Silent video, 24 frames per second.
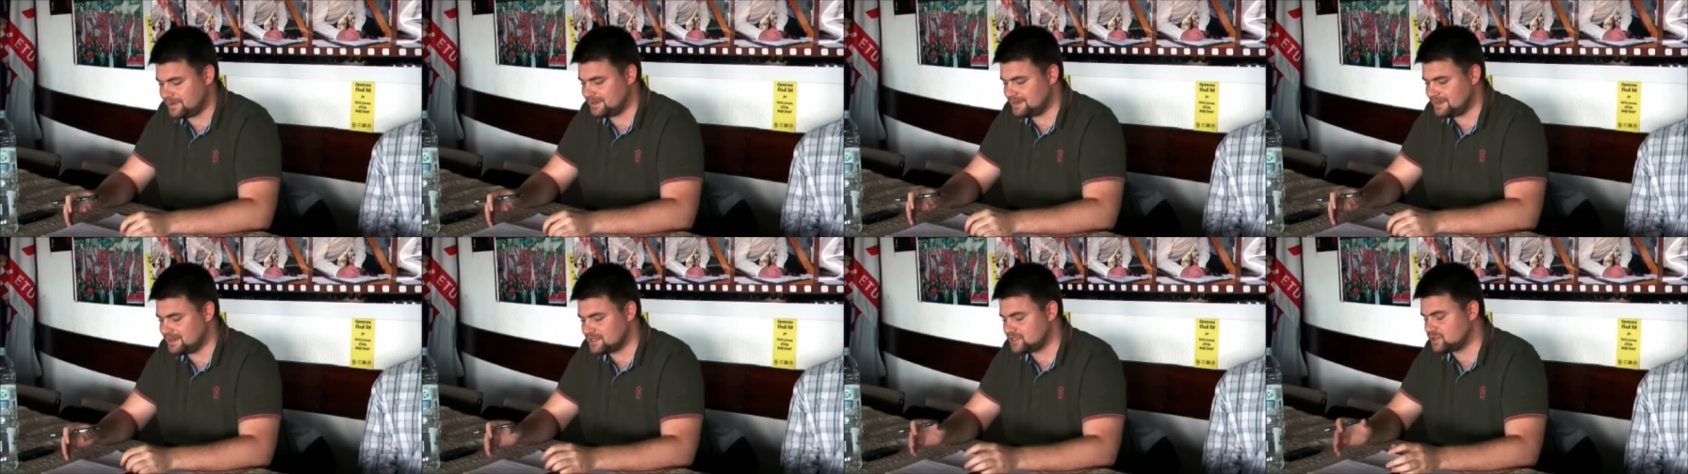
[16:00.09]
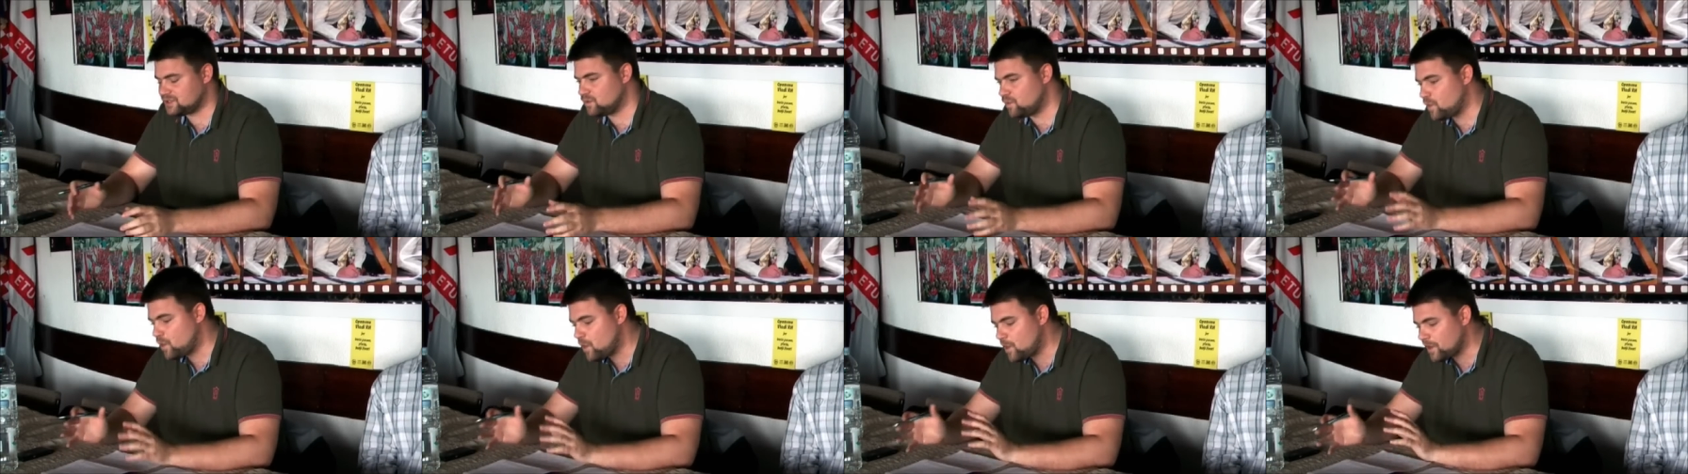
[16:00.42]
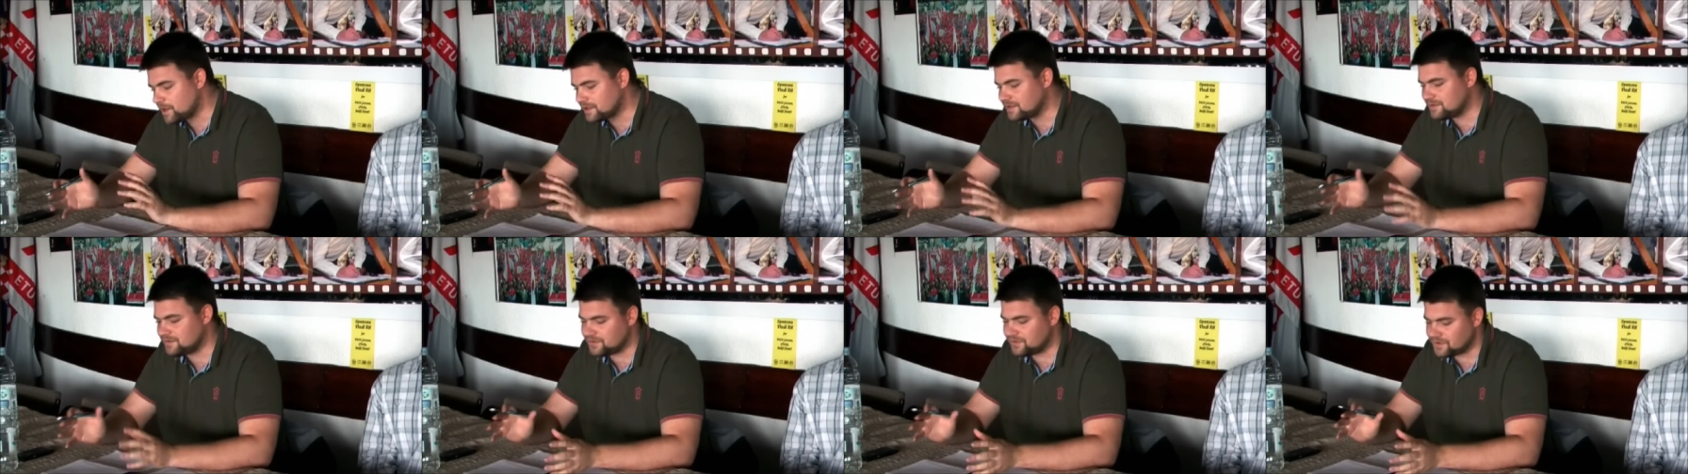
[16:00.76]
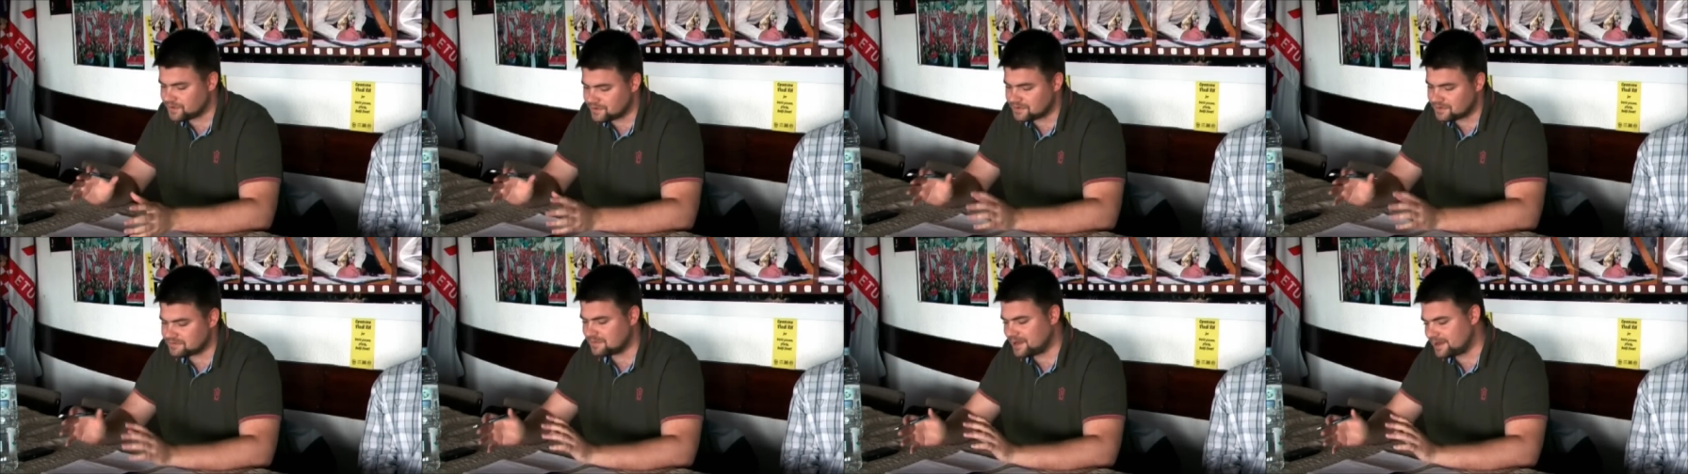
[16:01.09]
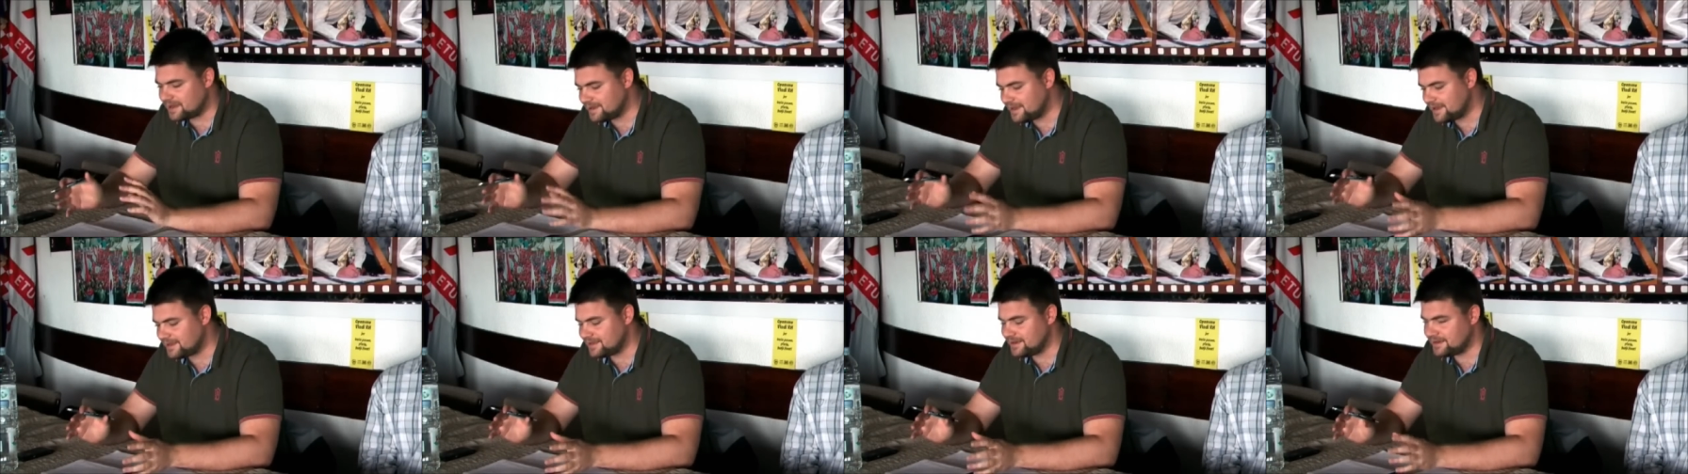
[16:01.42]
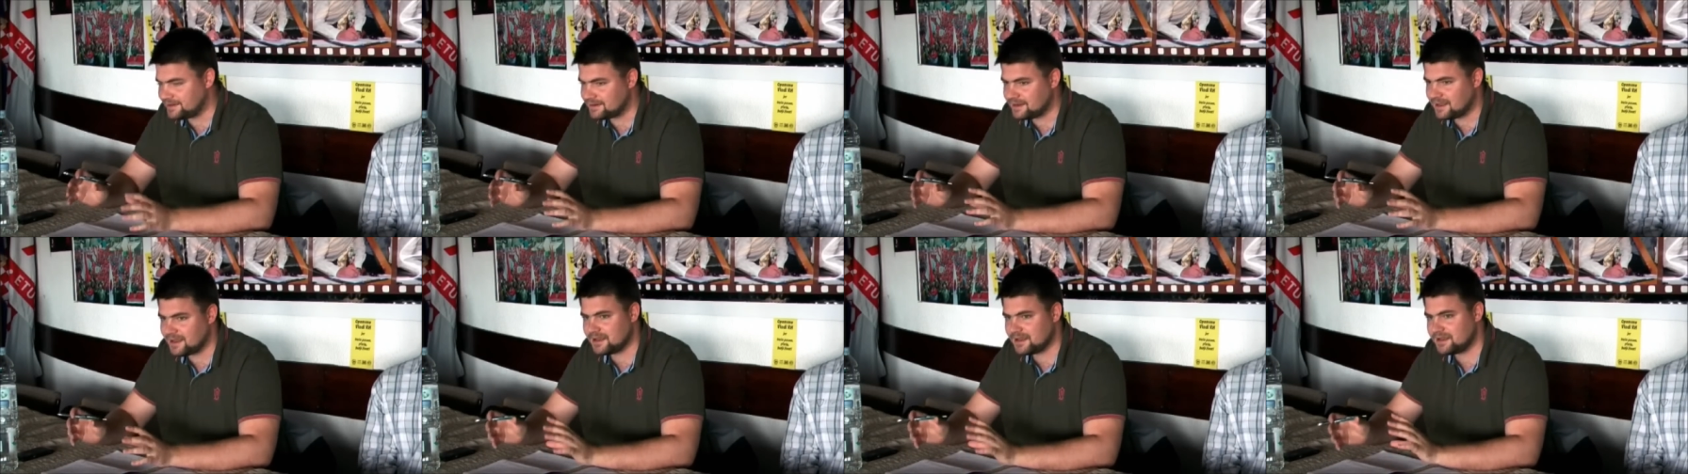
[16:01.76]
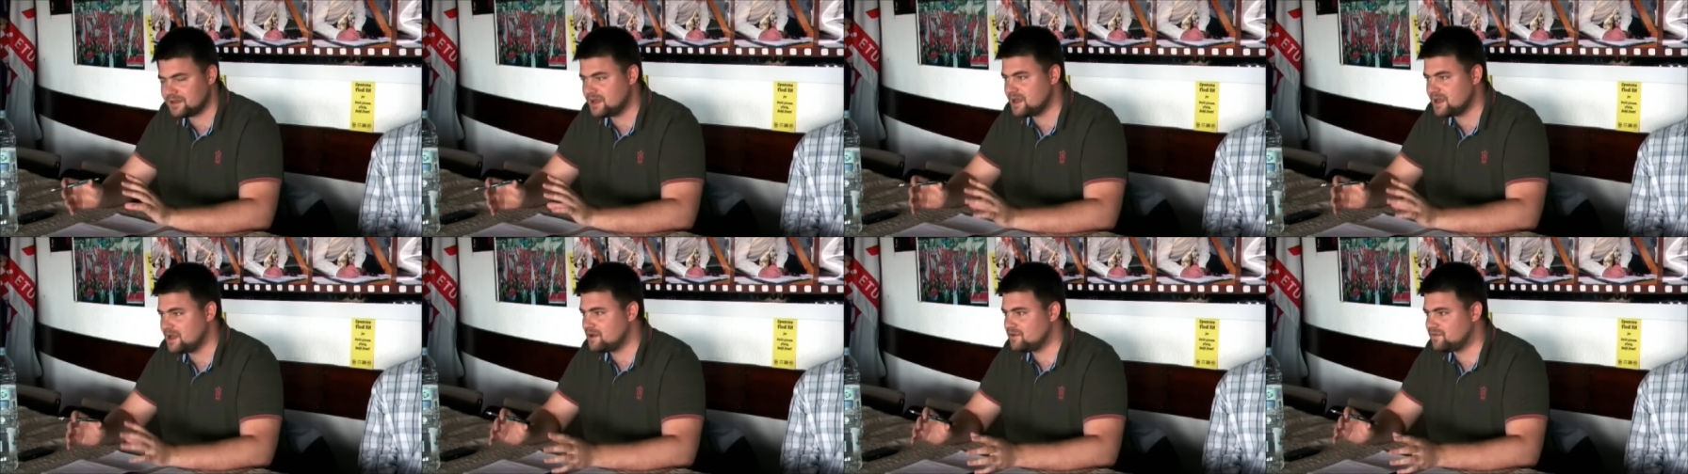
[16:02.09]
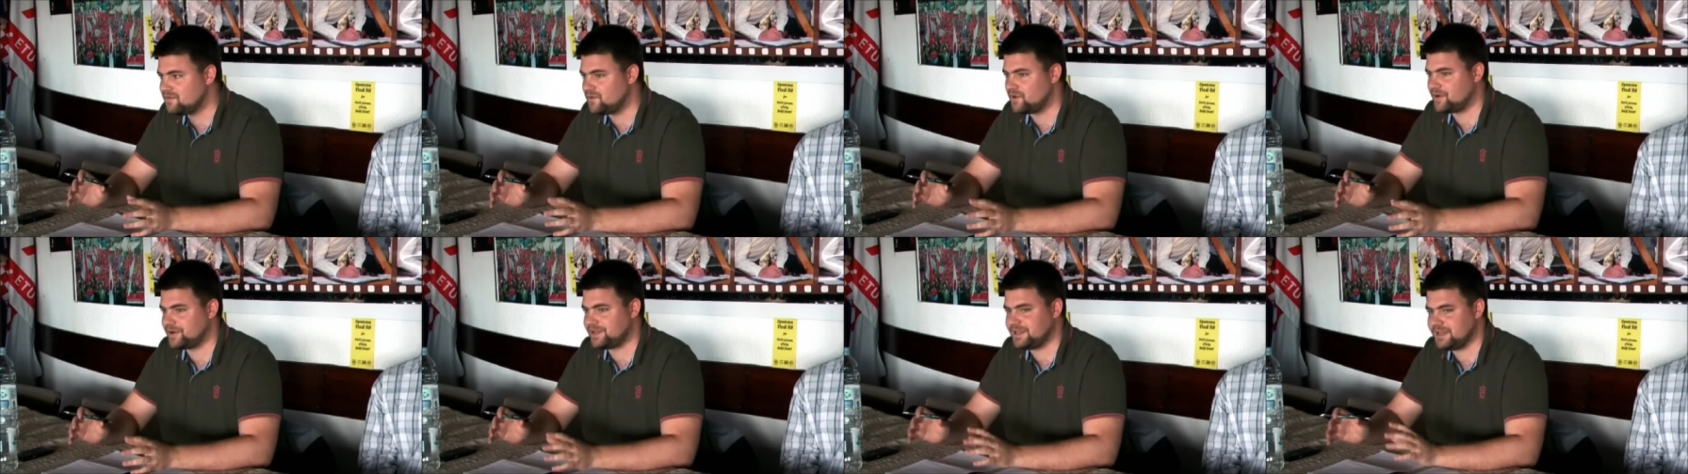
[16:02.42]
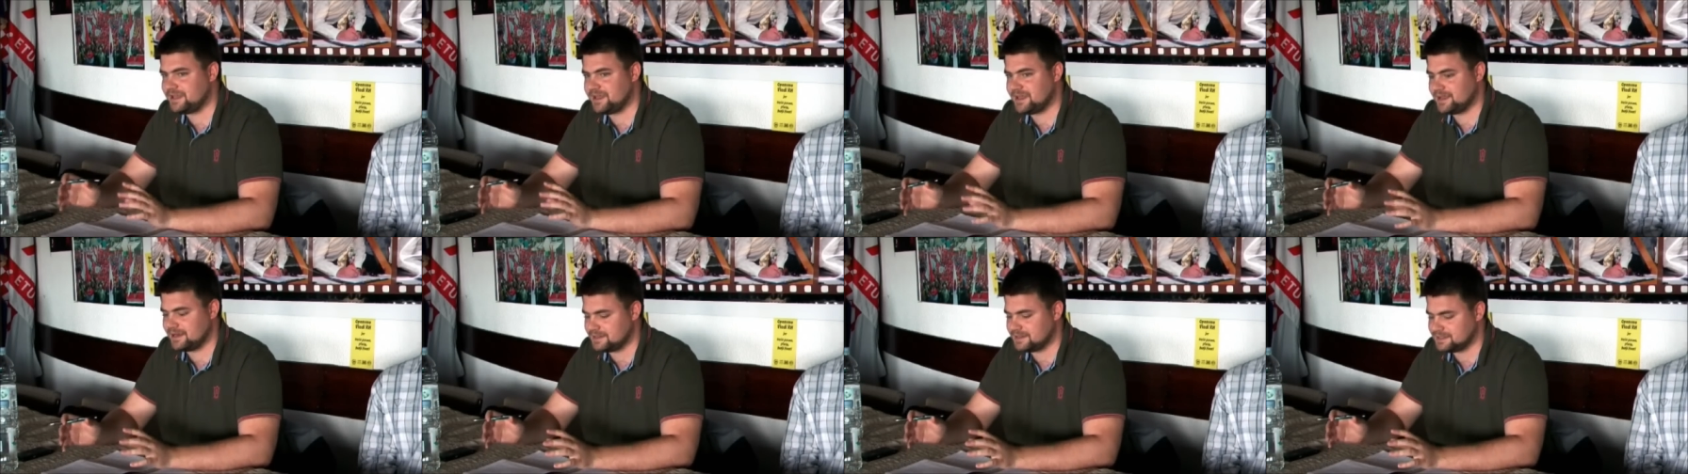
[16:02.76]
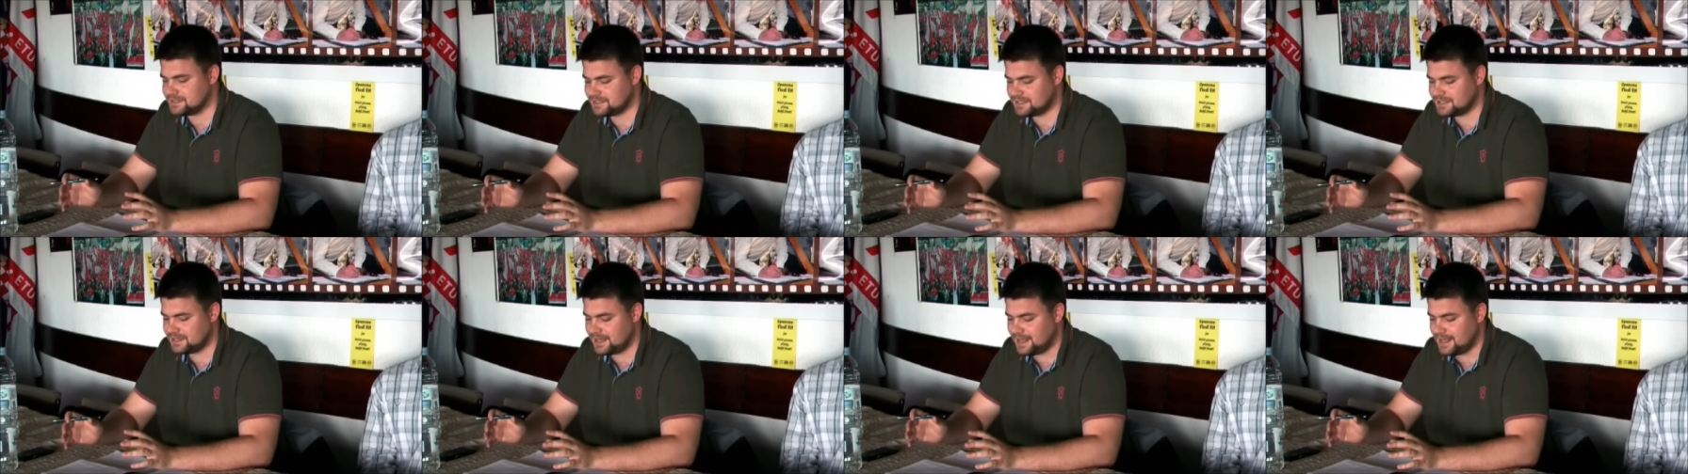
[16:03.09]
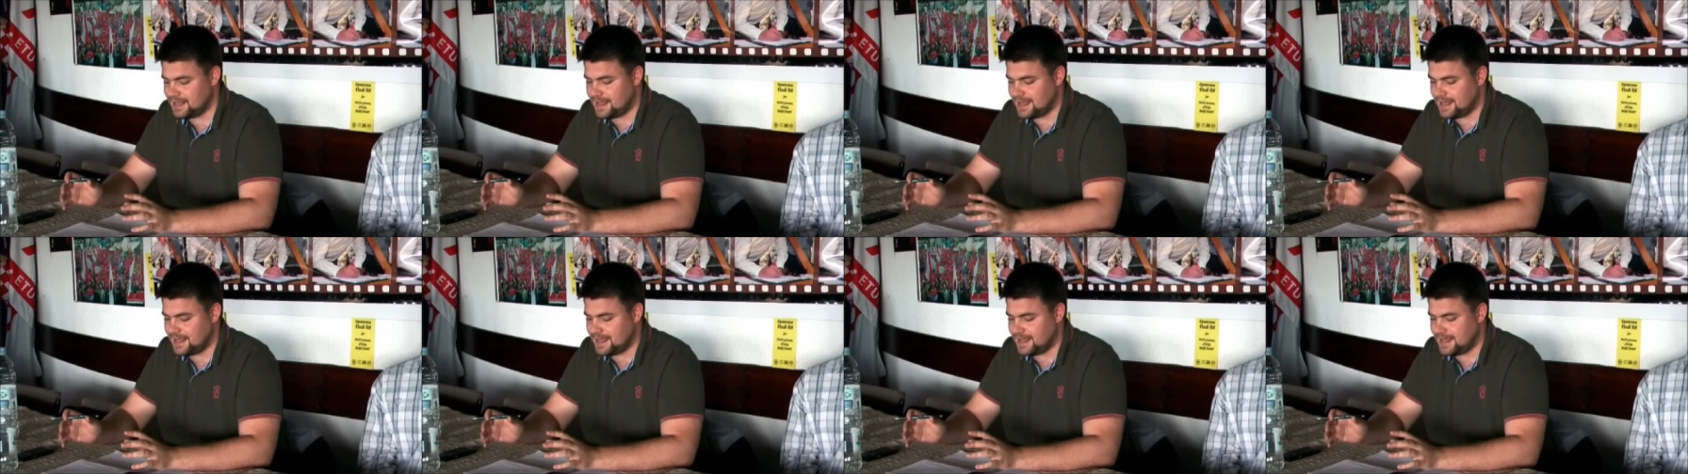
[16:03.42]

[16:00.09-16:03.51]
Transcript: this worked for another like 40 years.